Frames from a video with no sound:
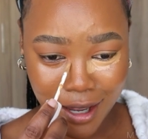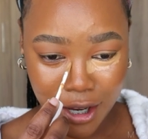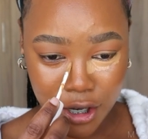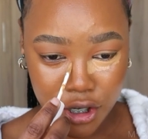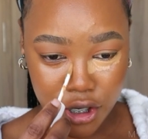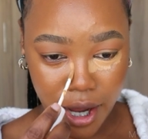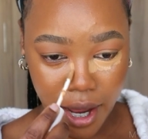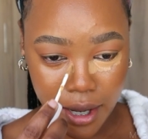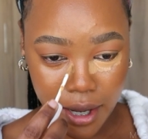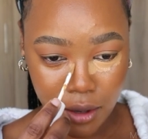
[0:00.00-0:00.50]

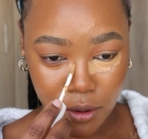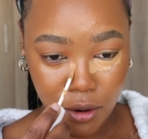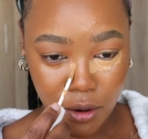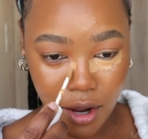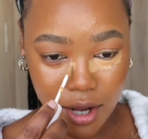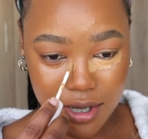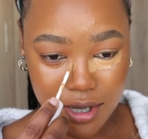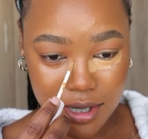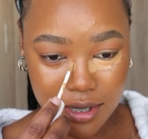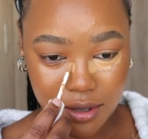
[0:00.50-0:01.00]
She had no
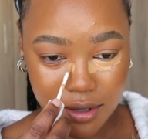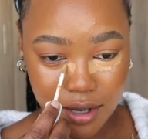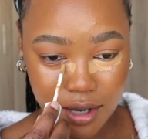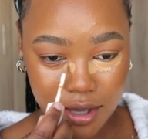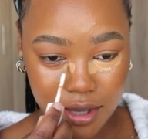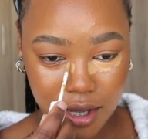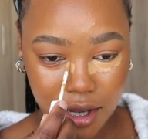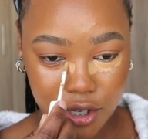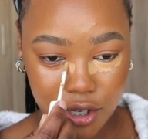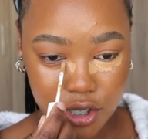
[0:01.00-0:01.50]
context or
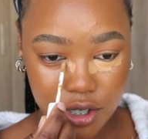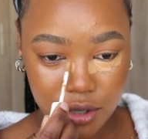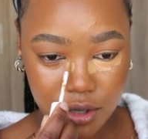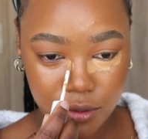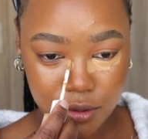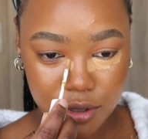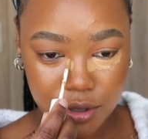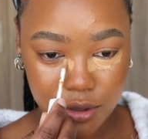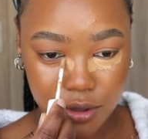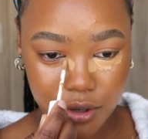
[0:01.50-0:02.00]
anything, and she
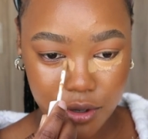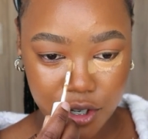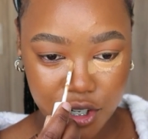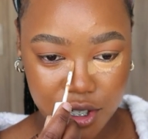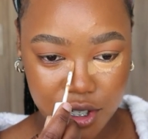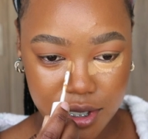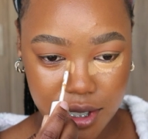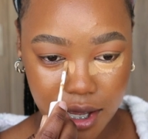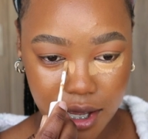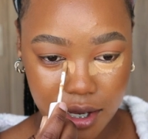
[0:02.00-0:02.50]
also agreed.
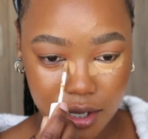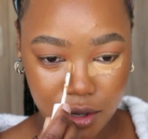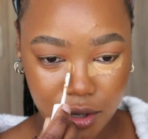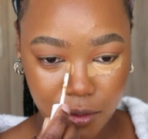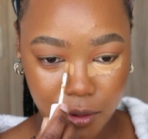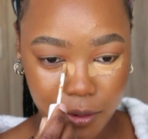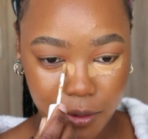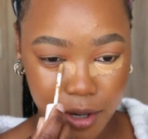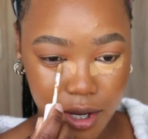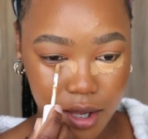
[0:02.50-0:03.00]
She's like,
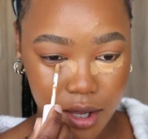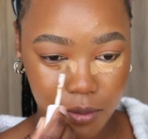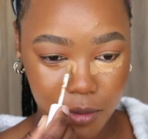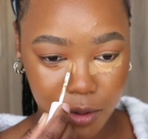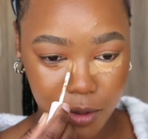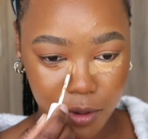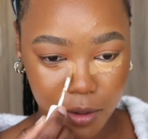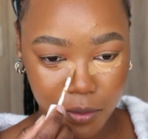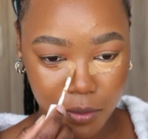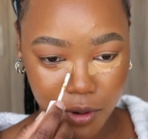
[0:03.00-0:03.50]
don't worry,
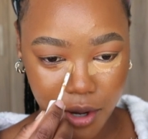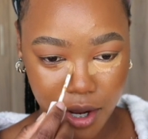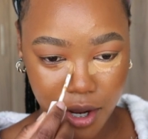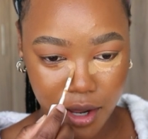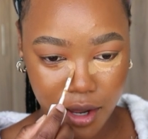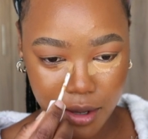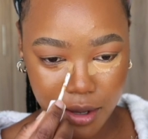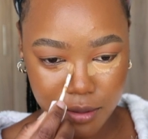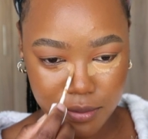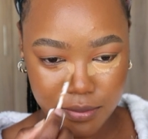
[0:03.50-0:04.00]
Kimmy, we're
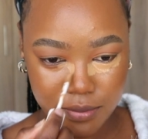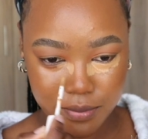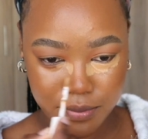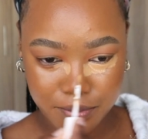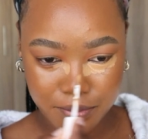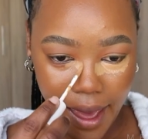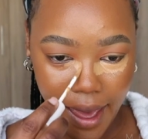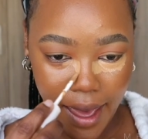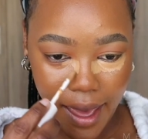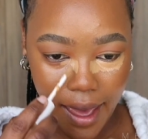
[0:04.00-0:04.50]
praying.
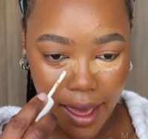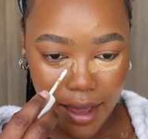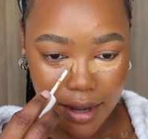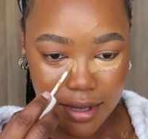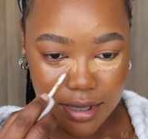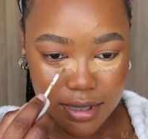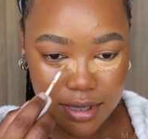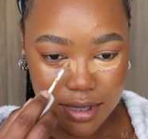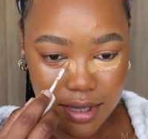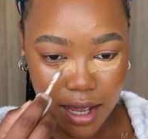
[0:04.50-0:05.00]

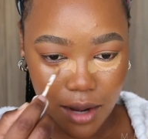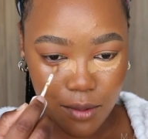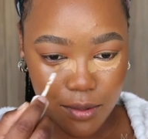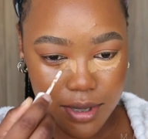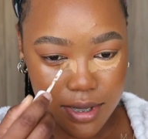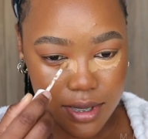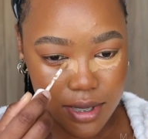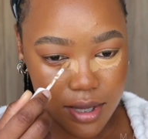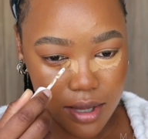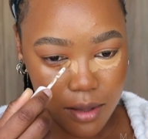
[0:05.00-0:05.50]
And that
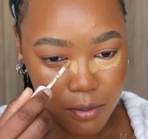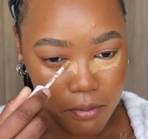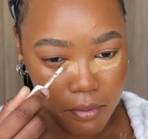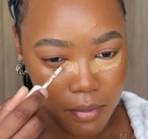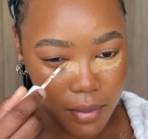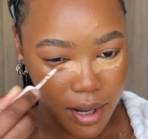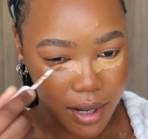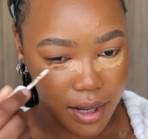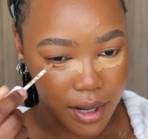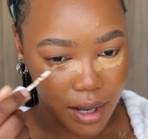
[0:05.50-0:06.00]
was the
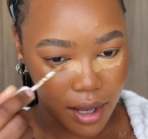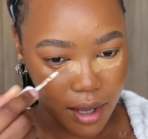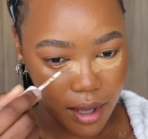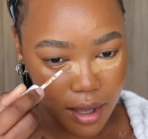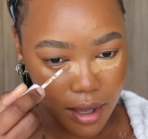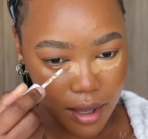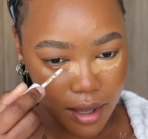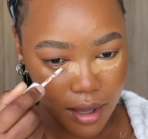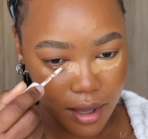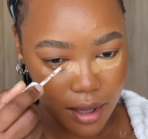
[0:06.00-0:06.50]

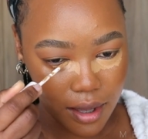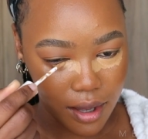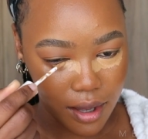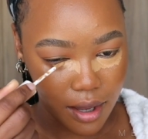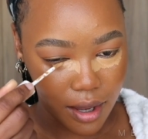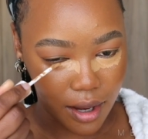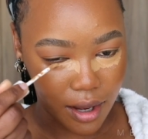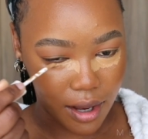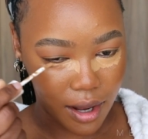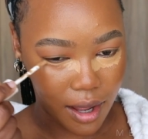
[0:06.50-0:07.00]
Monday.
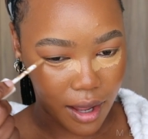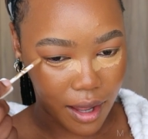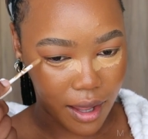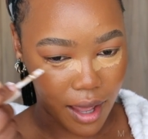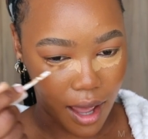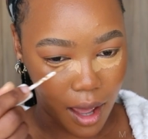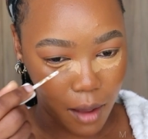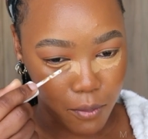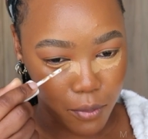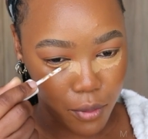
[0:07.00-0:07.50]
And
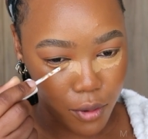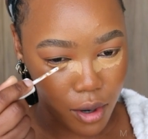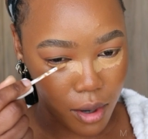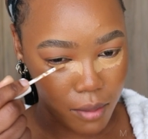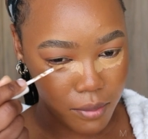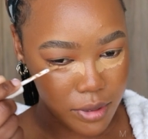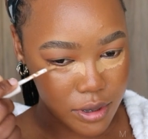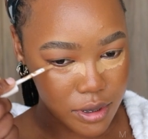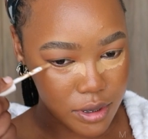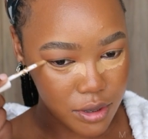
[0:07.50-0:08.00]
I
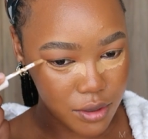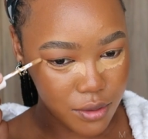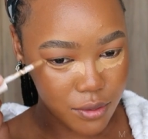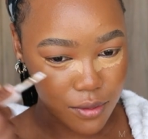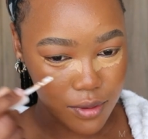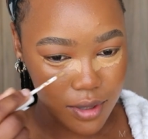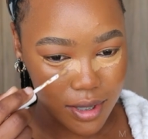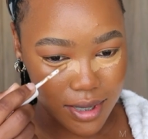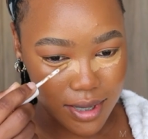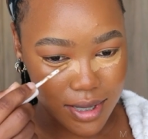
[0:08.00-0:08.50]
promise
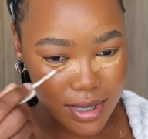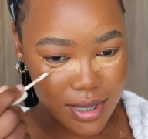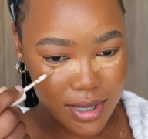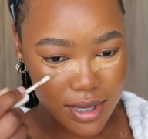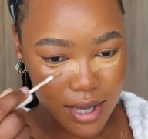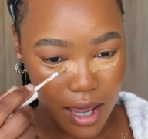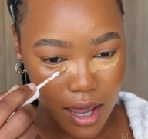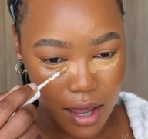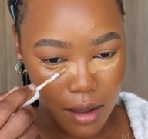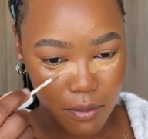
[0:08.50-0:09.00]
you, the
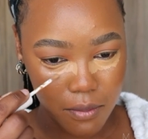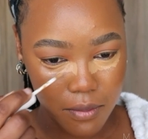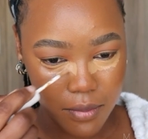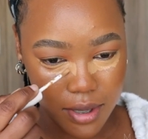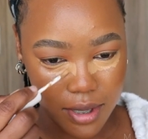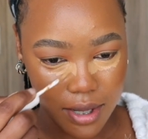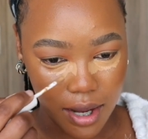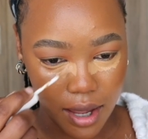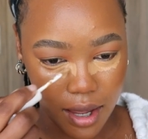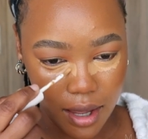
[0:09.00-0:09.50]

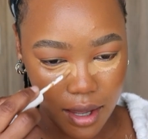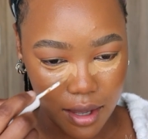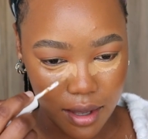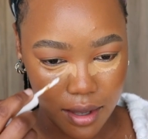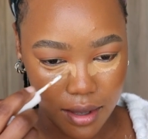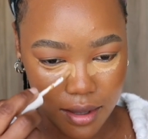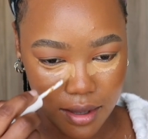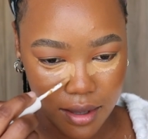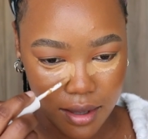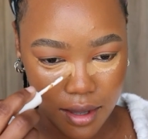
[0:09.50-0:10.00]
same day,
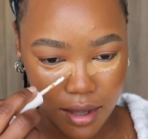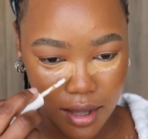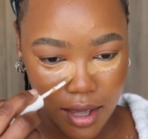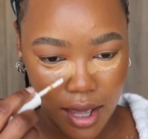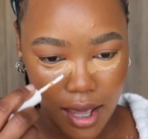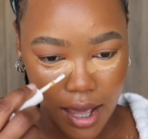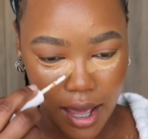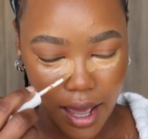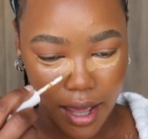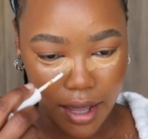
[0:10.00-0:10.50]

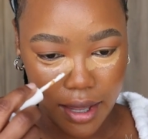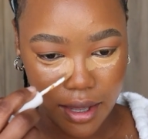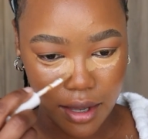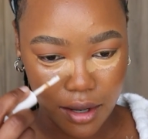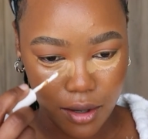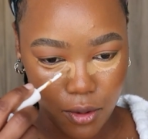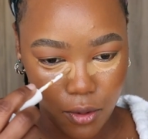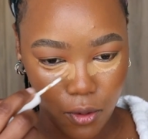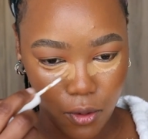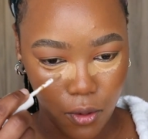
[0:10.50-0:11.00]
I
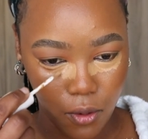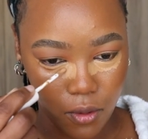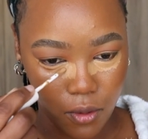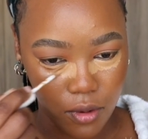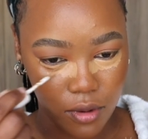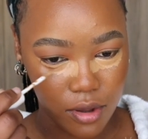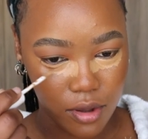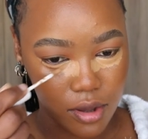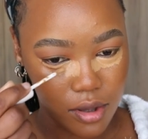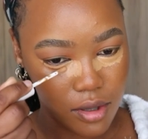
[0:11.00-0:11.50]
get a
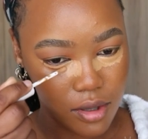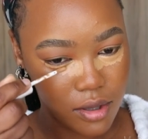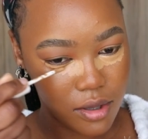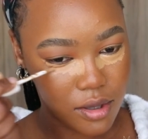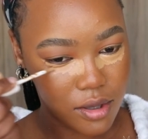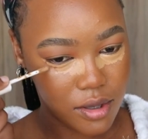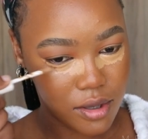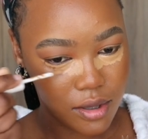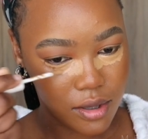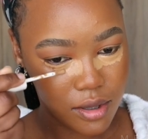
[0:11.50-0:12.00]
call
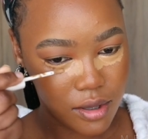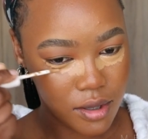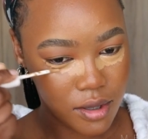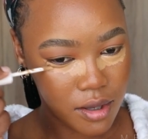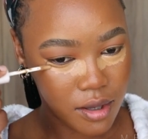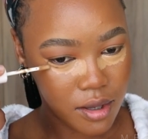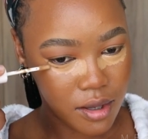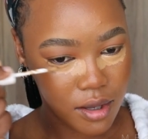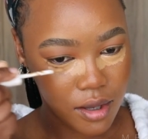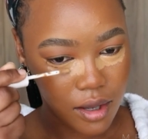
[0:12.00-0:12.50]

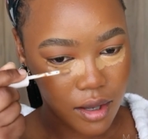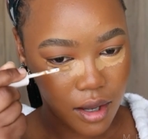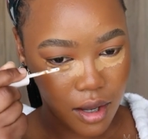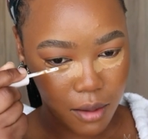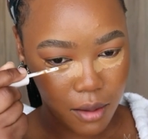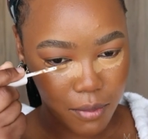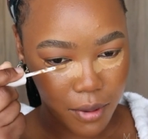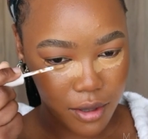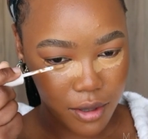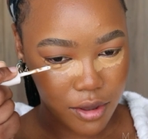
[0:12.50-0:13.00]

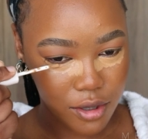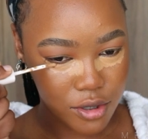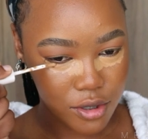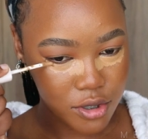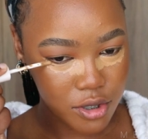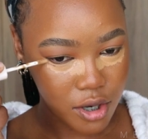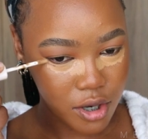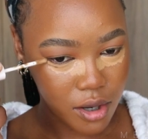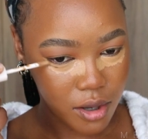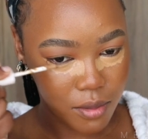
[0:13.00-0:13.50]
about this
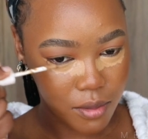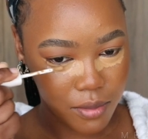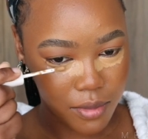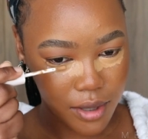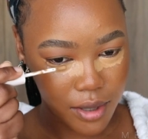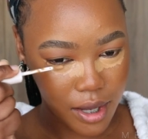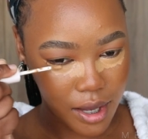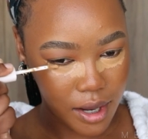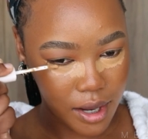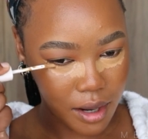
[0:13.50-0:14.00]
job.
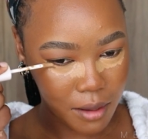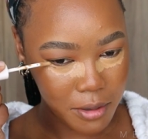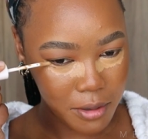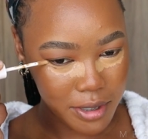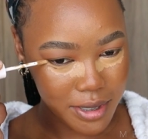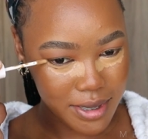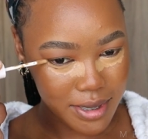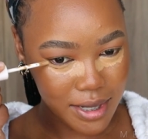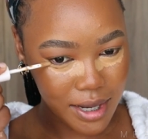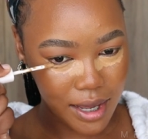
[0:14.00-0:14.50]
And I'm
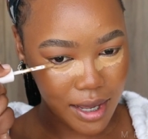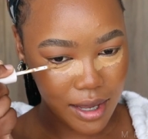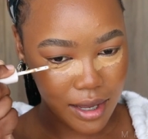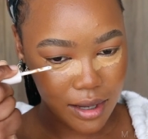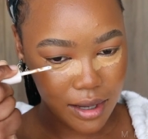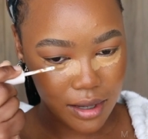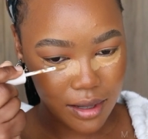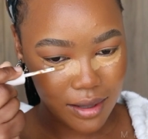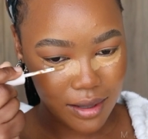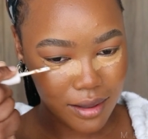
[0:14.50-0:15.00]
just
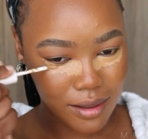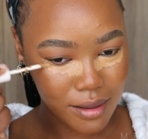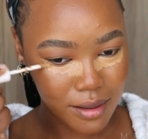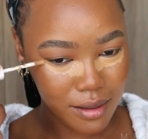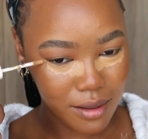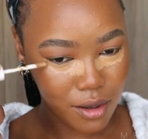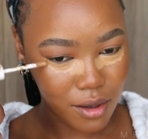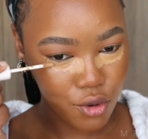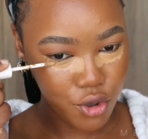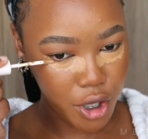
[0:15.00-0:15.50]
like,
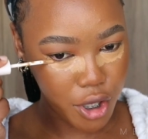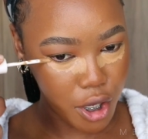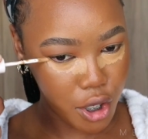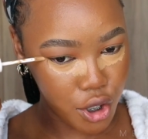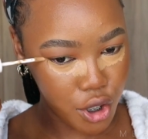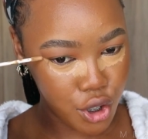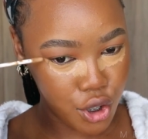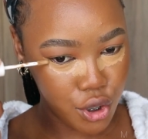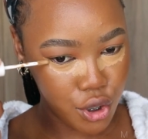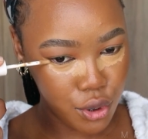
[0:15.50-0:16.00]

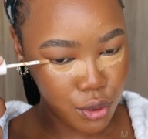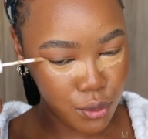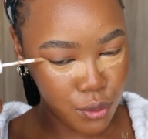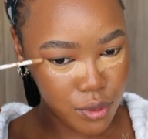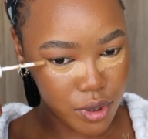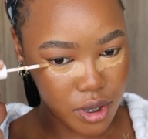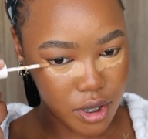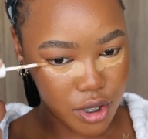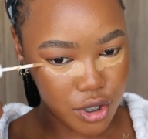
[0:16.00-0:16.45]
okay, cute.